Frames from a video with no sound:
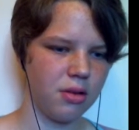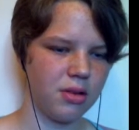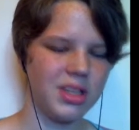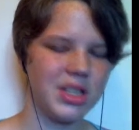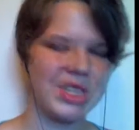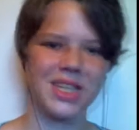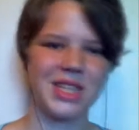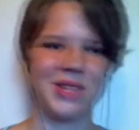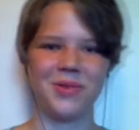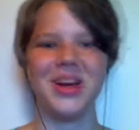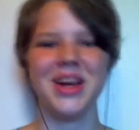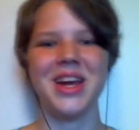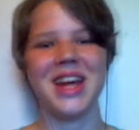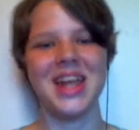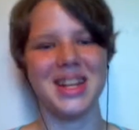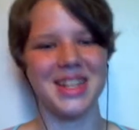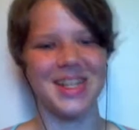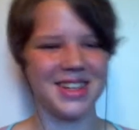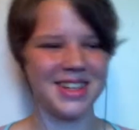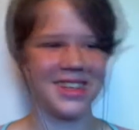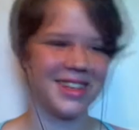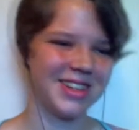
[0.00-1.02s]

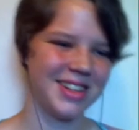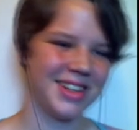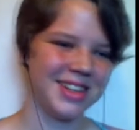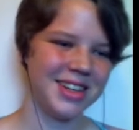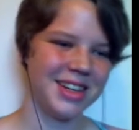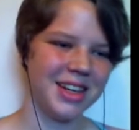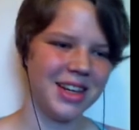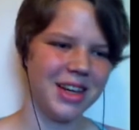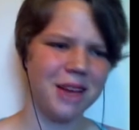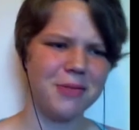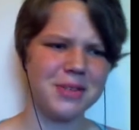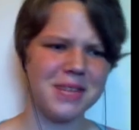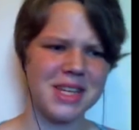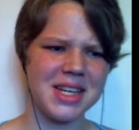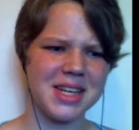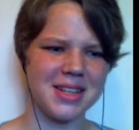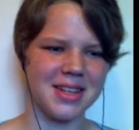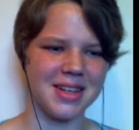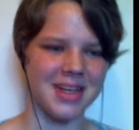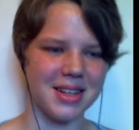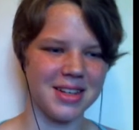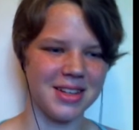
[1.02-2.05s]
Sweet! That was
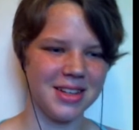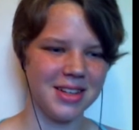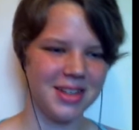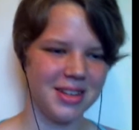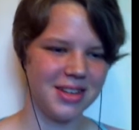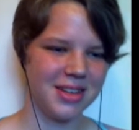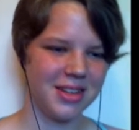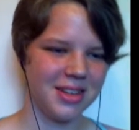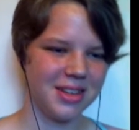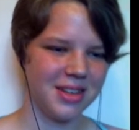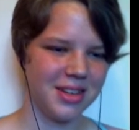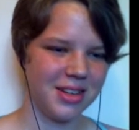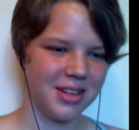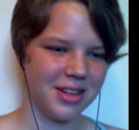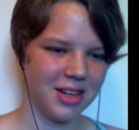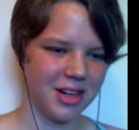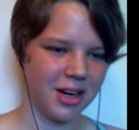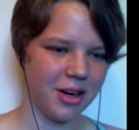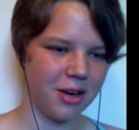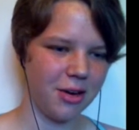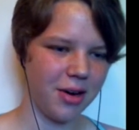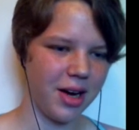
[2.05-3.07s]
easy.
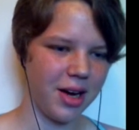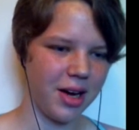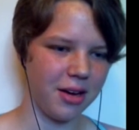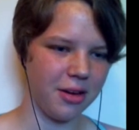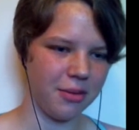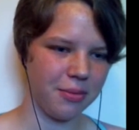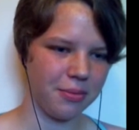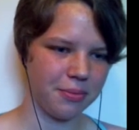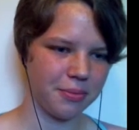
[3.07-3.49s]
Alright.